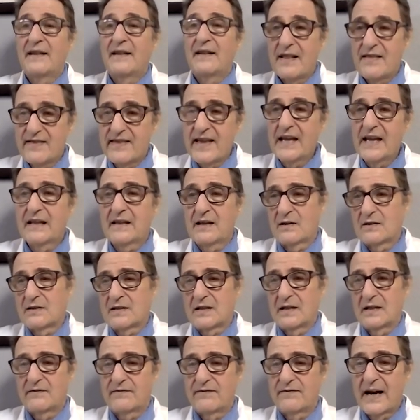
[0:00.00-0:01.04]
they think
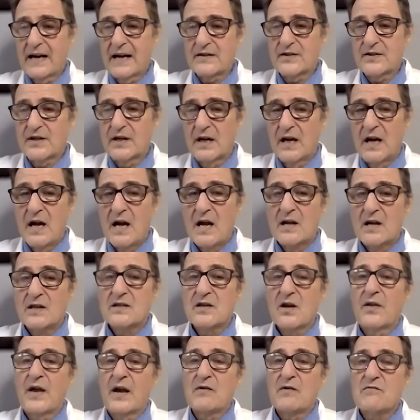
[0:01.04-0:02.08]
there's an infection.
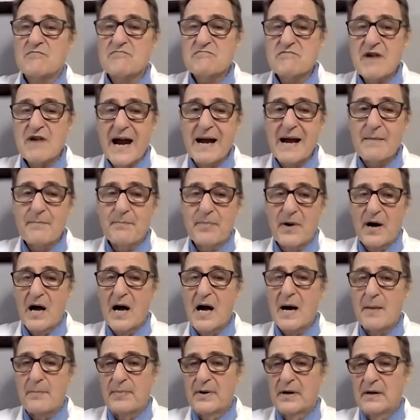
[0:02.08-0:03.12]
So they ramp
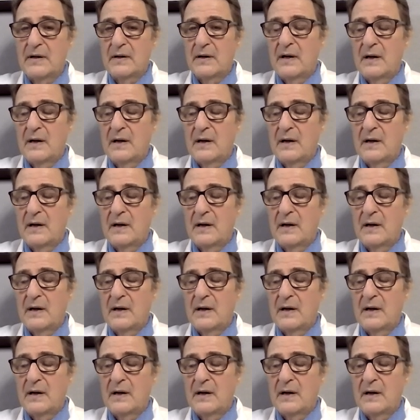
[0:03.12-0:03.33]
up